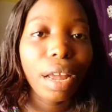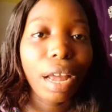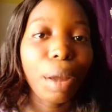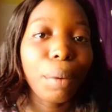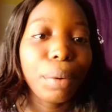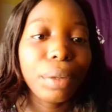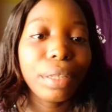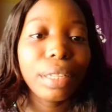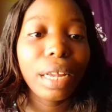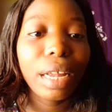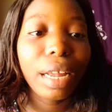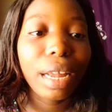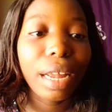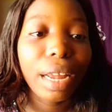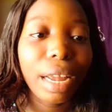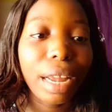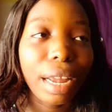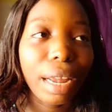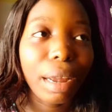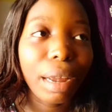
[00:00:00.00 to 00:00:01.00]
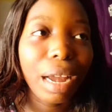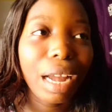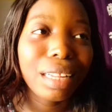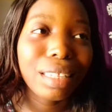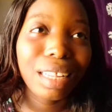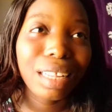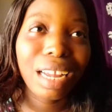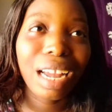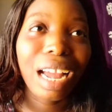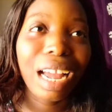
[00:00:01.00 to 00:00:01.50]
I waited. I
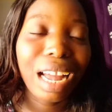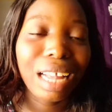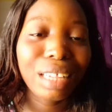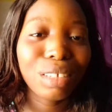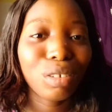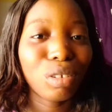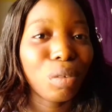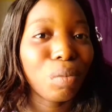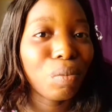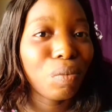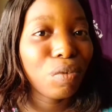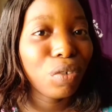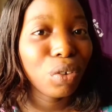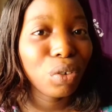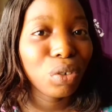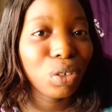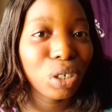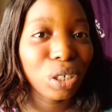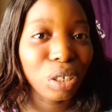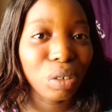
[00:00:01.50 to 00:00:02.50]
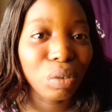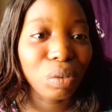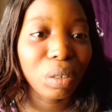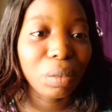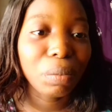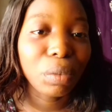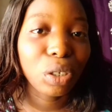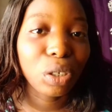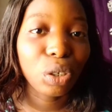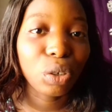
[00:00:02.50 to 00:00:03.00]
think I had some few change
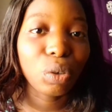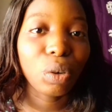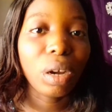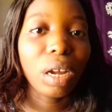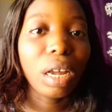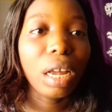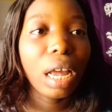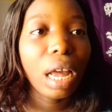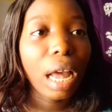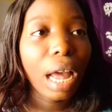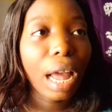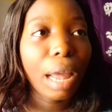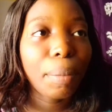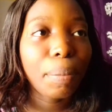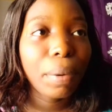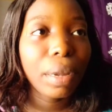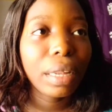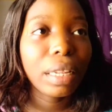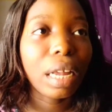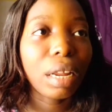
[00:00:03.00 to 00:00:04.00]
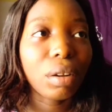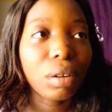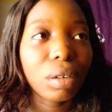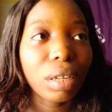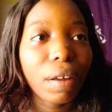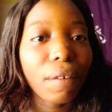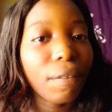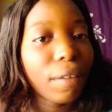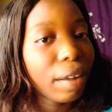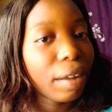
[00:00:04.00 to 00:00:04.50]
with me, so I paid
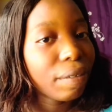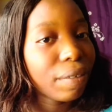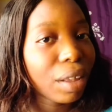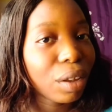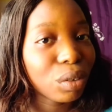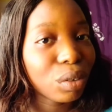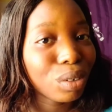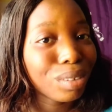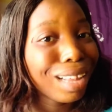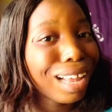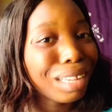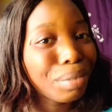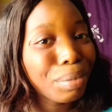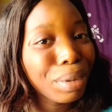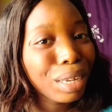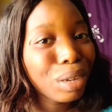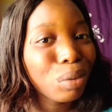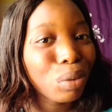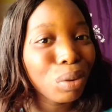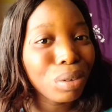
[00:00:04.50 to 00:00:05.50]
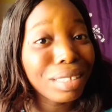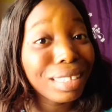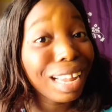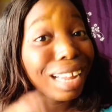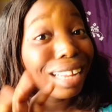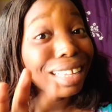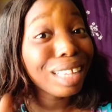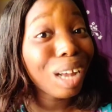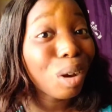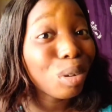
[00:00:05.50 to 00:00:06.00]
another 5,000. That's making what
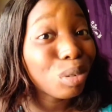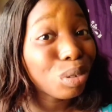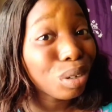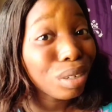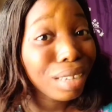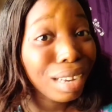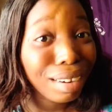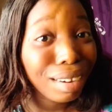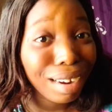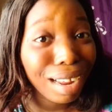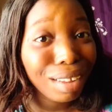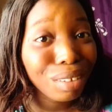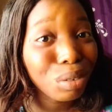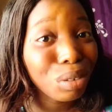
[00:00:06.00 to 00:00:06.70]
10,000 naira.